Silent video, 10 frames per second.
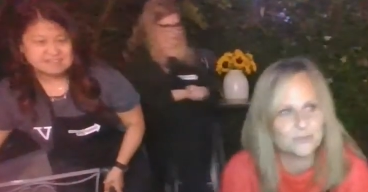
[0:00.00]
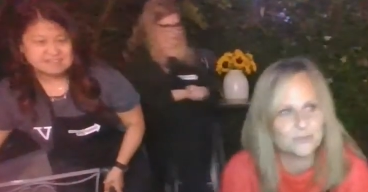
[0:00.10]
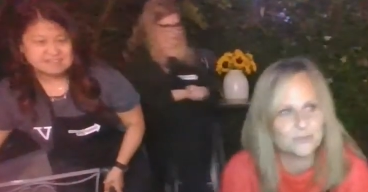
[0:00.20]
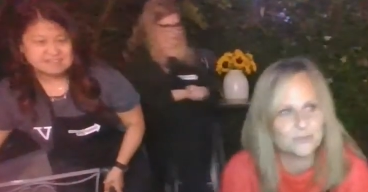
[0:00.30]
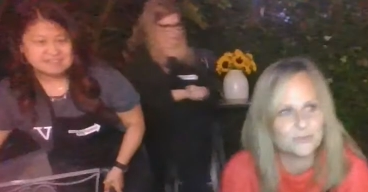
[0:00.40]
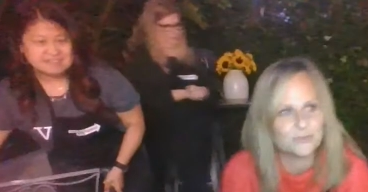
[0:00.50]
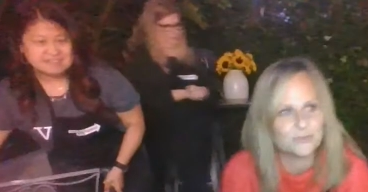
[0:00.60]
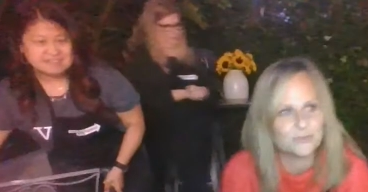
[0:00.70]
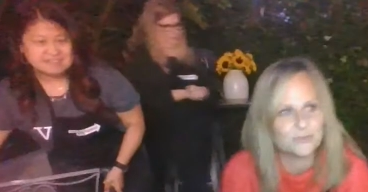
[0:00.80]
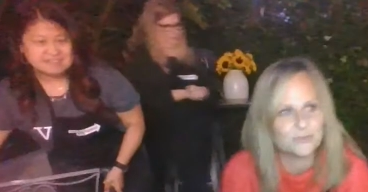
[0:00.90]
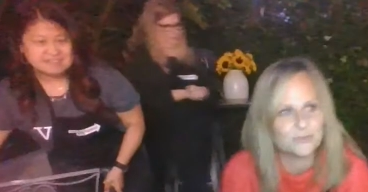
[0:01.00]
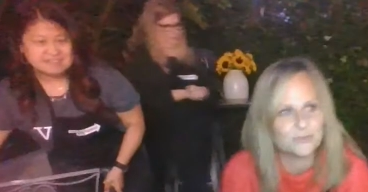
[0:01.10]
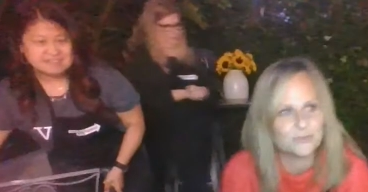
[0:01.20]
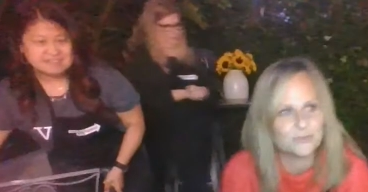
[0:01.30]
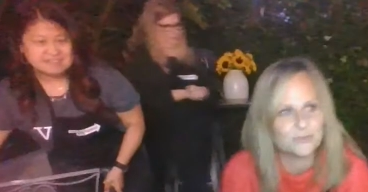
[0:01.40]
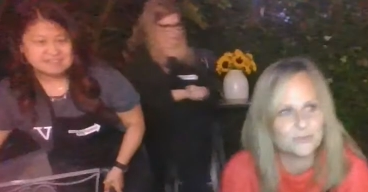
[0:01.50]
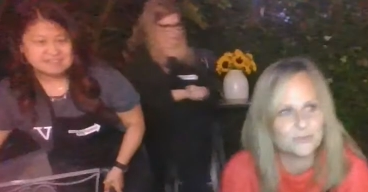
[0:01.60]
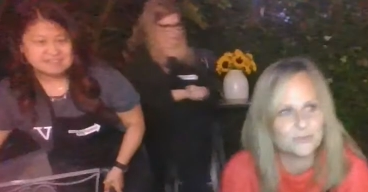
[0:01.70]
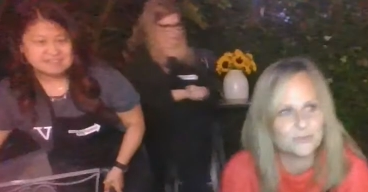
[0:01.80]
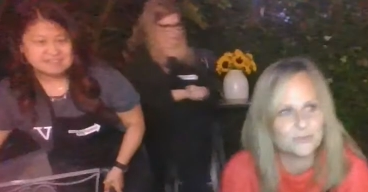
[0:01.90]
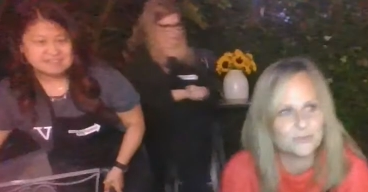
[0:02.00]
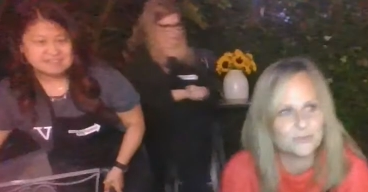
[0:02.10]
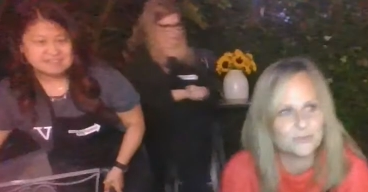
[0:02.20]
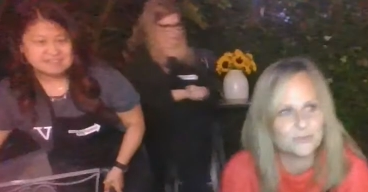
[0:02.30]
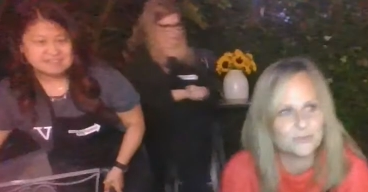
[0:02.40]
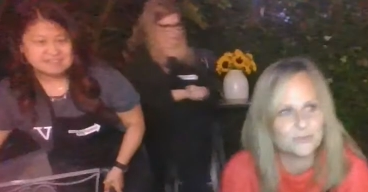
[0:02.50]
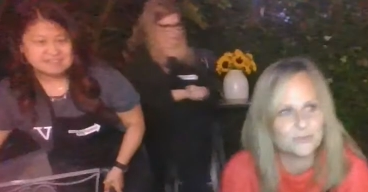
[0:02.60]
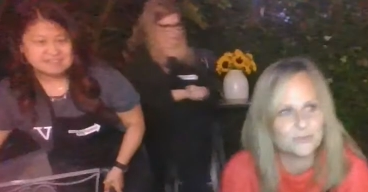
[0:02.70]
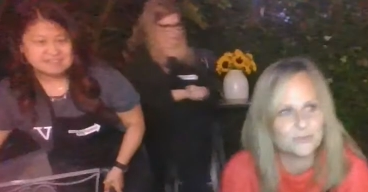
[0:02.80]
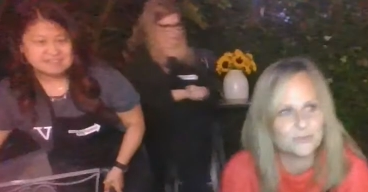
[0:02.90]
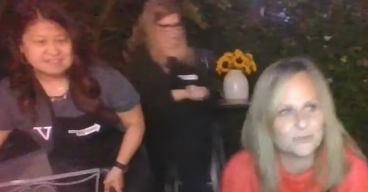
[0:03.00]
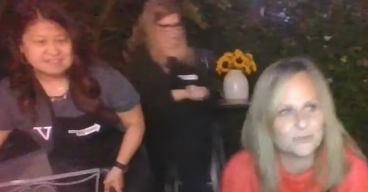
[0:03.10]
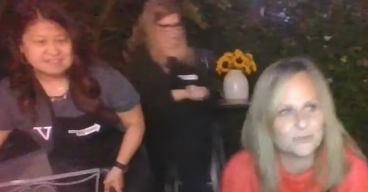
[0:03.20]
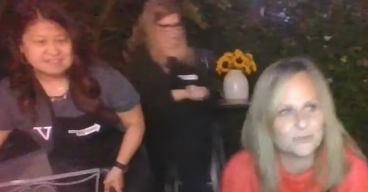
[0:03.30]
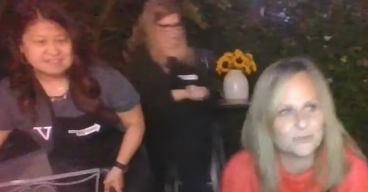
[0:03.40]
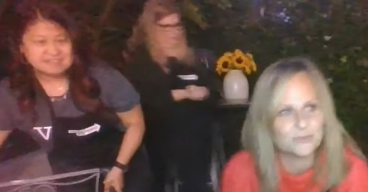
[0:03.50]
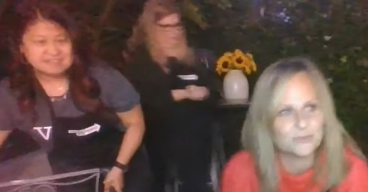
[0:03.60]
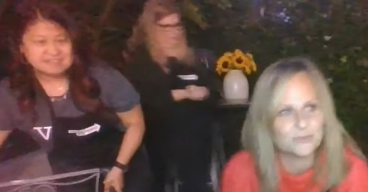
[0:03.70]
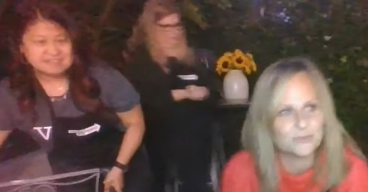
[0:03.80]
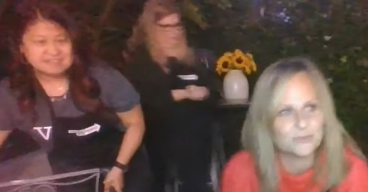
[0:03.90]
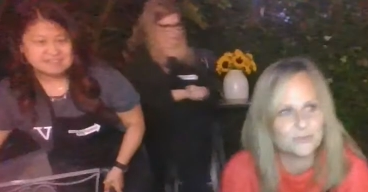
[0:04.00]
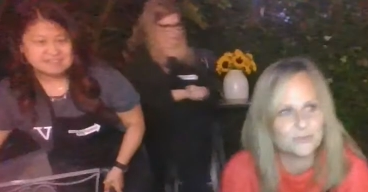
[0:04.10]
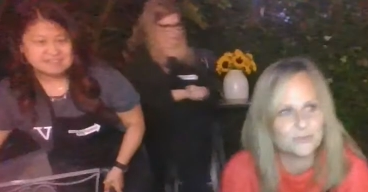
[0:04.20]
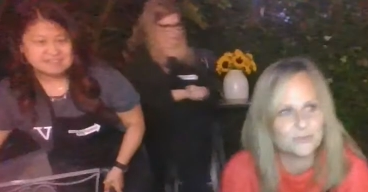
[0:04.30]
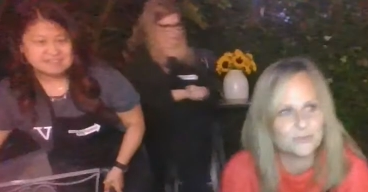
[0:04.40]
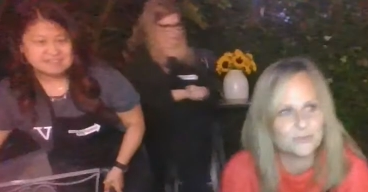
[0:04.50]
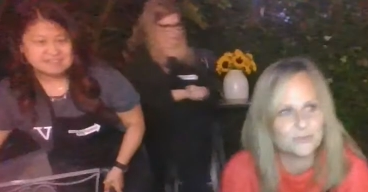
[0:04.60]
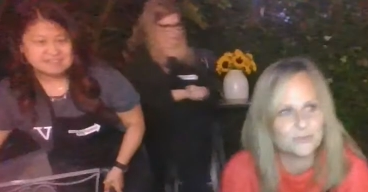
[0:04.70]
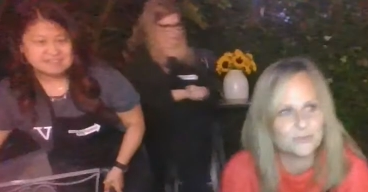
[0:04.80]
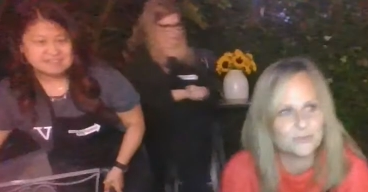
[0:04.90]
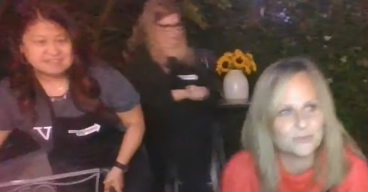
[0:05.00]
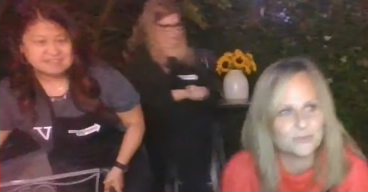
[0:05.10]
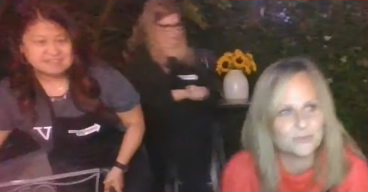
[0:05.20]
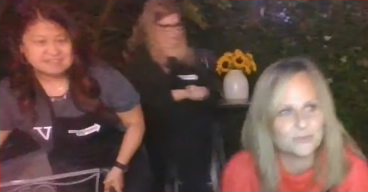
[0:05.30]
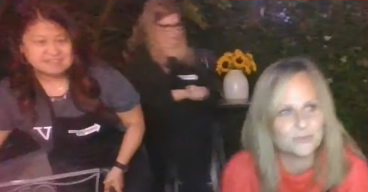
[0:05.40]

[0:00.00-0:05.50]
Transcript: Nobody speaks.